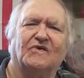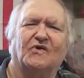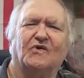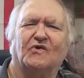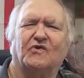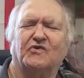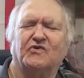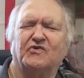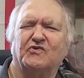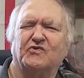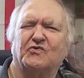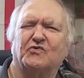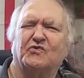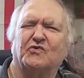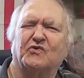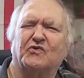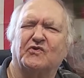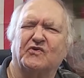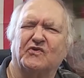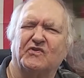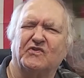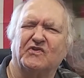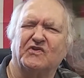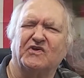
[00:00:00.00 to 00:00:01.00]
Well, oh, you
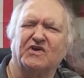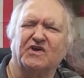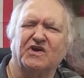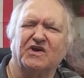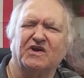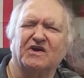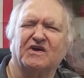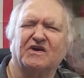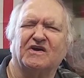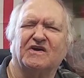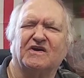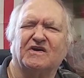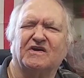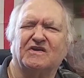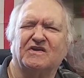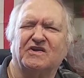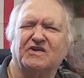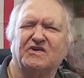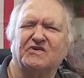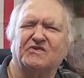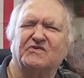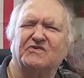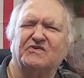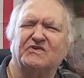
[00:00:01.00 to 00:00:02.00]
were in So- the uh,
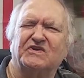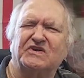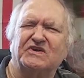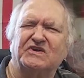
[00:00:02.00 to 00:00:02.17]
Near